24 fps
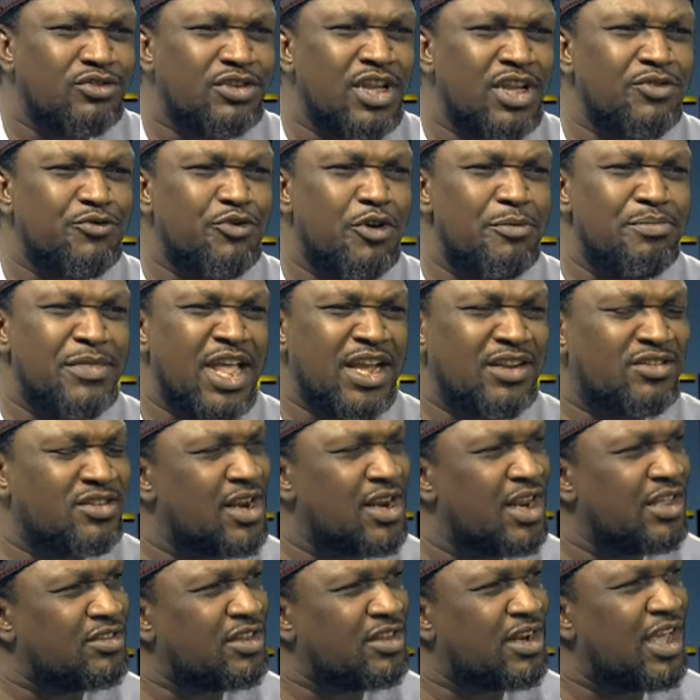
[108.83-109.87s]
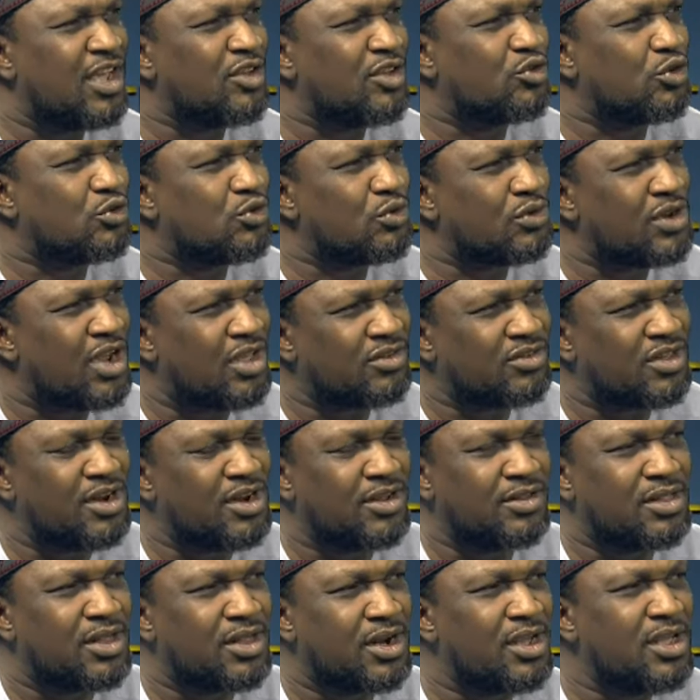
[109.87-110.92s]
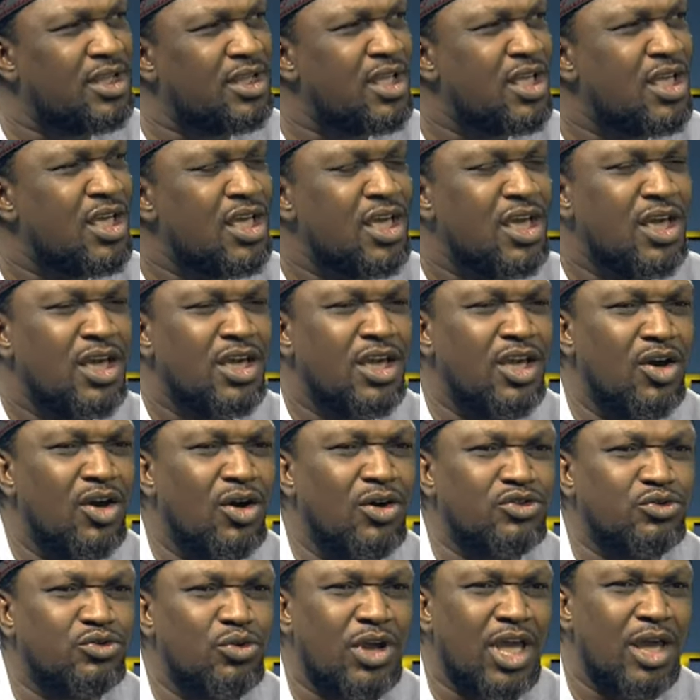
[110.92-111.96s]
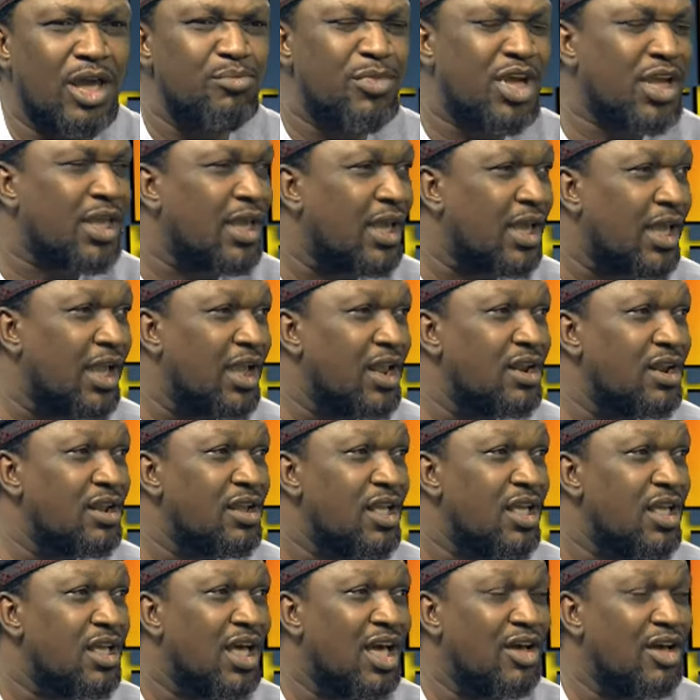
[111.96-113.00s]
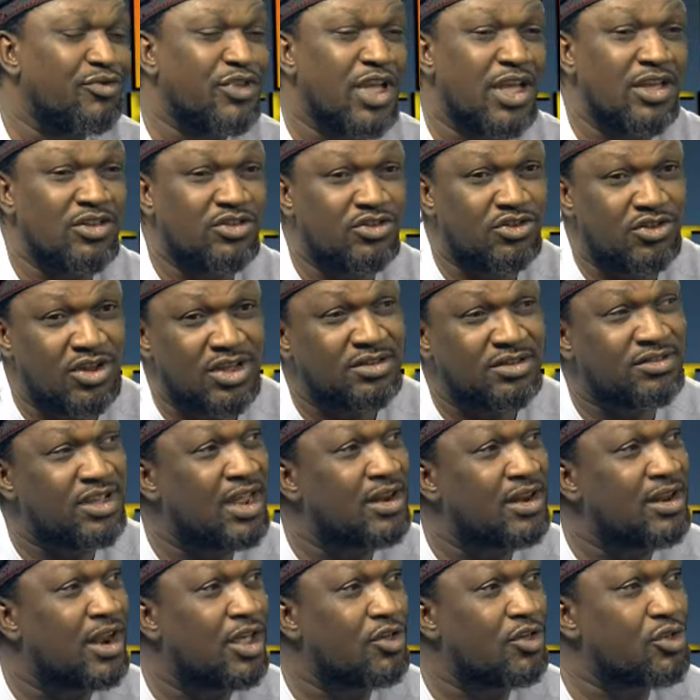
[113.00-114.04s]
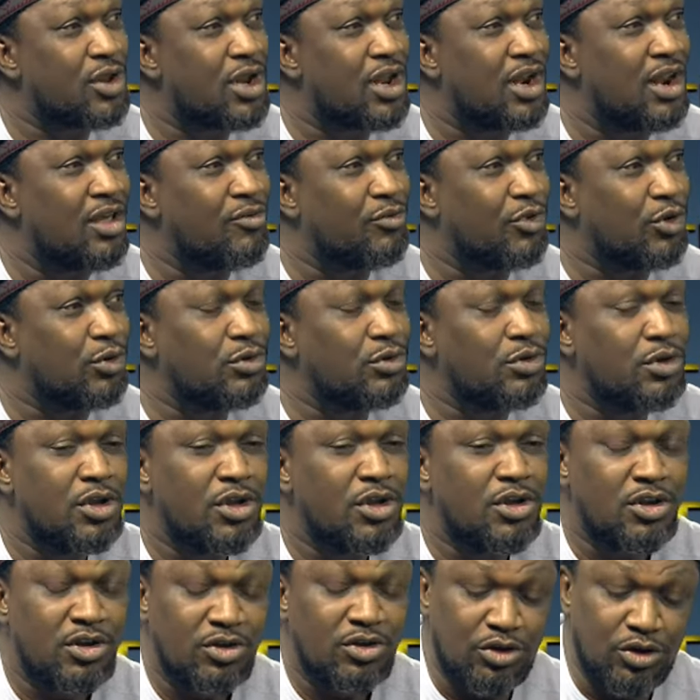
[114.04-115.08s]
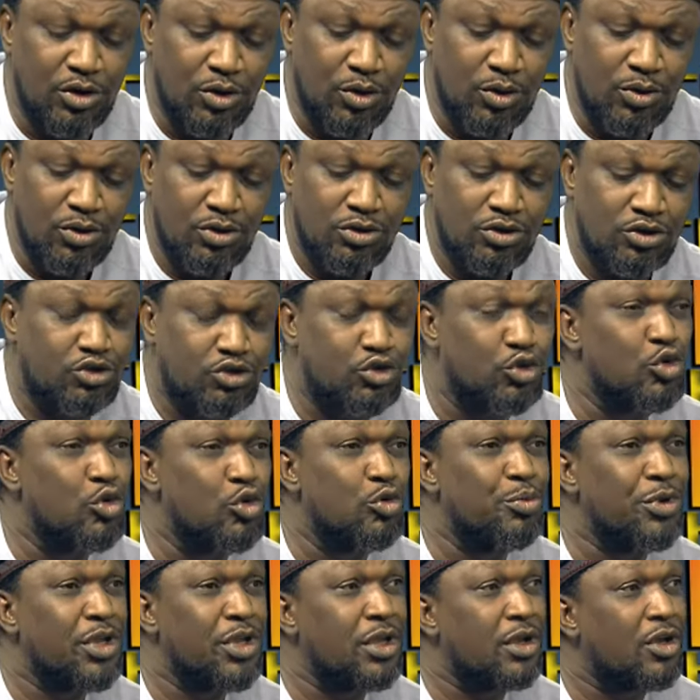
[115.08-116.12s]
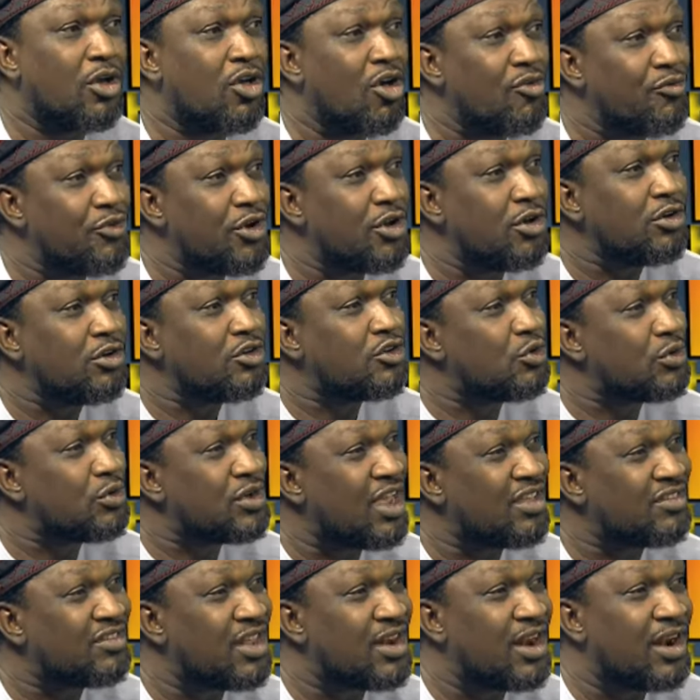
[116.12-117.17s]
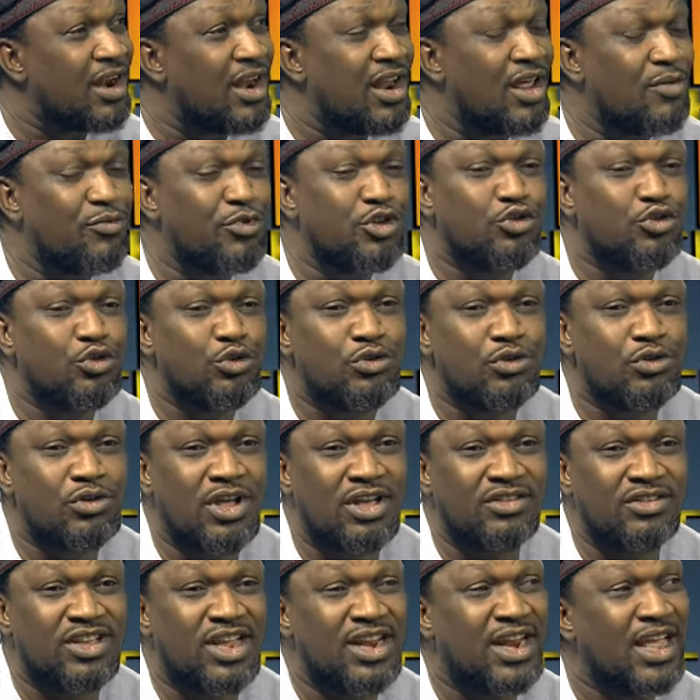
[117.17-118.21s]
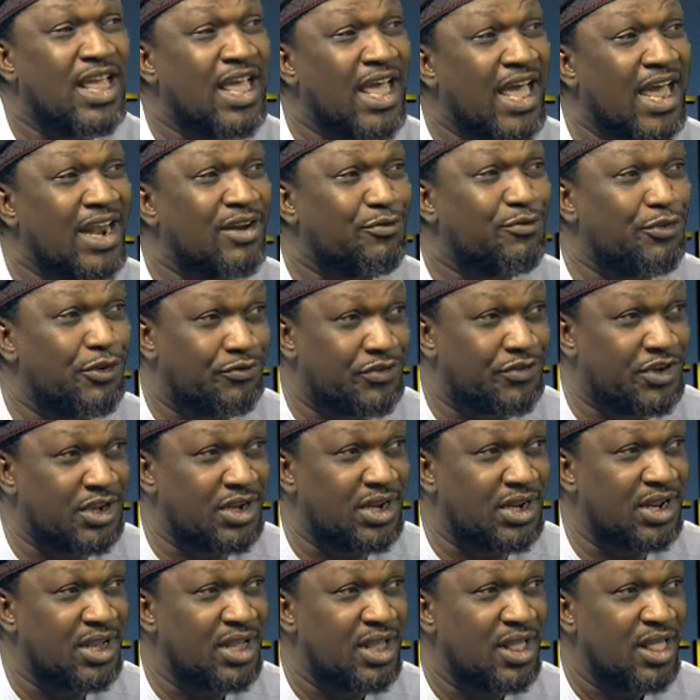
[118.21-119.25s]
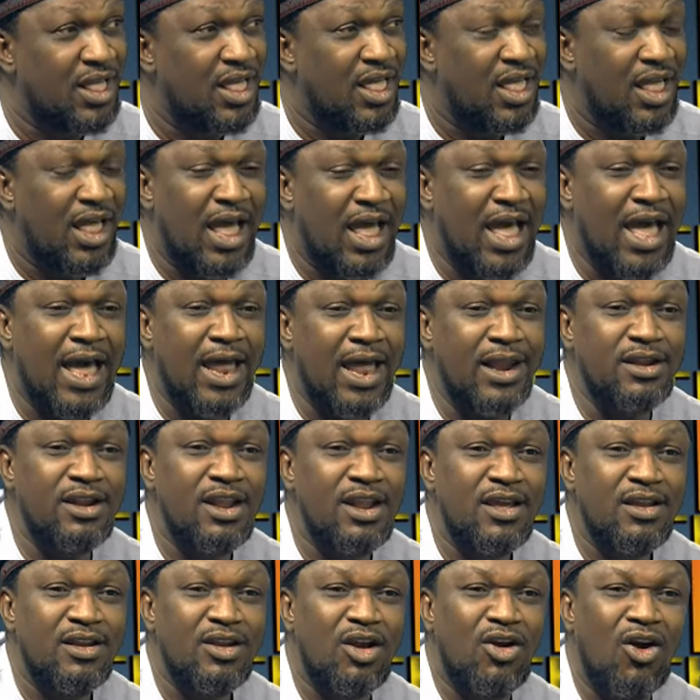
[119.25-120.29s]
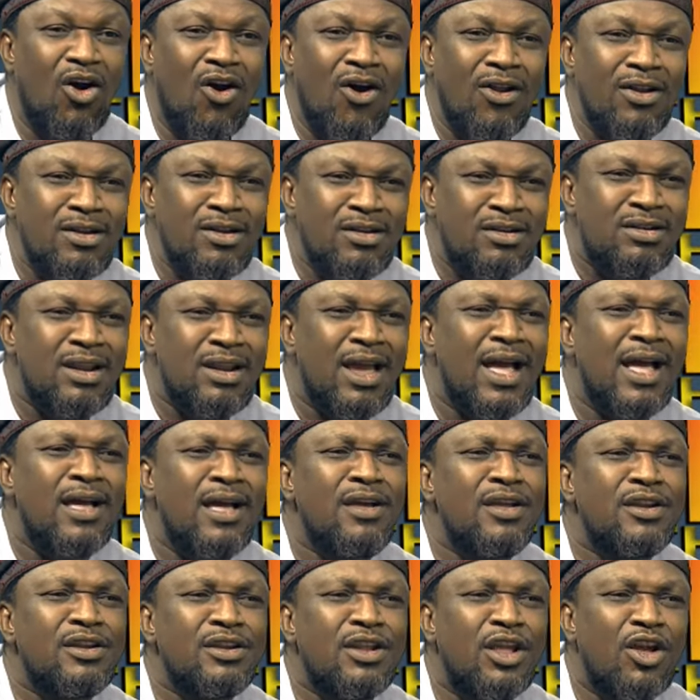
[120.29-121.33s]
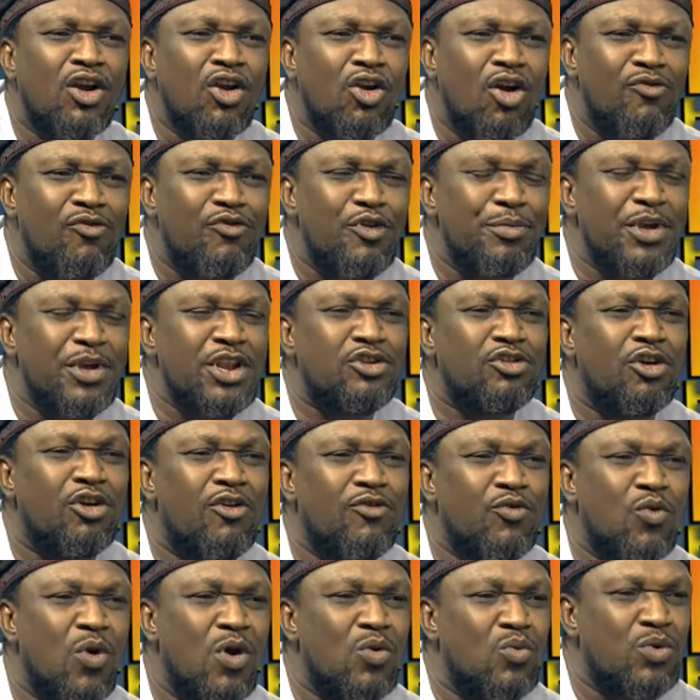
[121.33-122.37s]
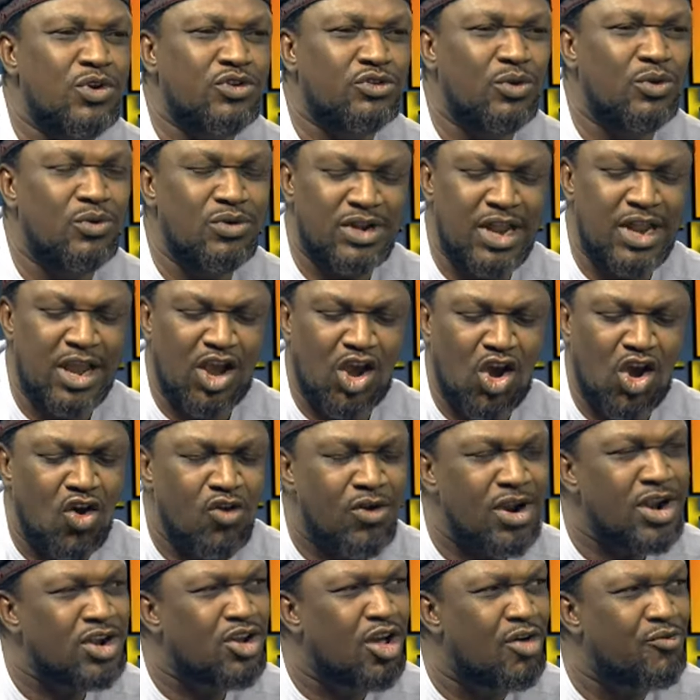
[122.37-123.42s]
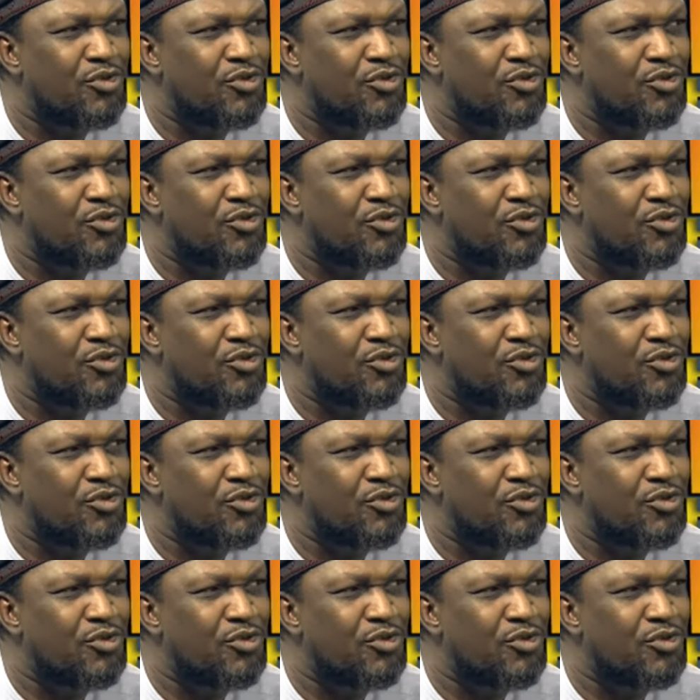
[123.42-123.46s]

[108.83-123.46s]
of Kano State from 1999 to 2003 he also came back again after a stint at the national level, you know, to be governor 2011 to 2015. And under the government of Kwankwaso, the